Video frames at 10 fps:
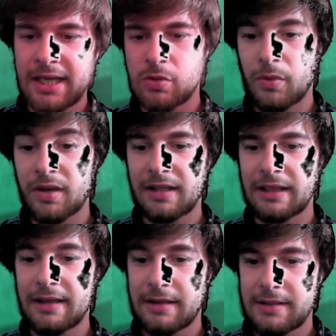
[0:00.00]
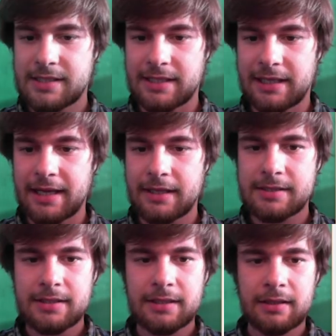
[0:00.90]
So we're going to click
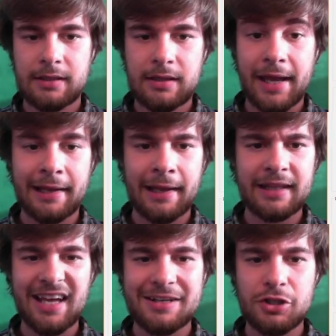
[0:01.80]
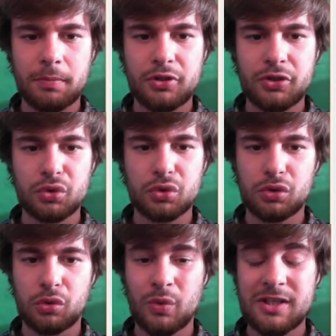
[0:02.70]
select, and like the eyedropper
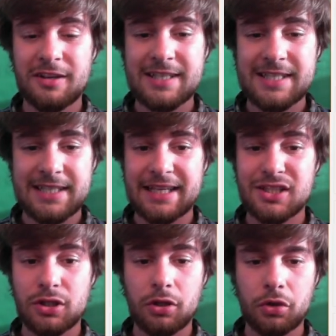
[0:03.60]
tool, we're just going to select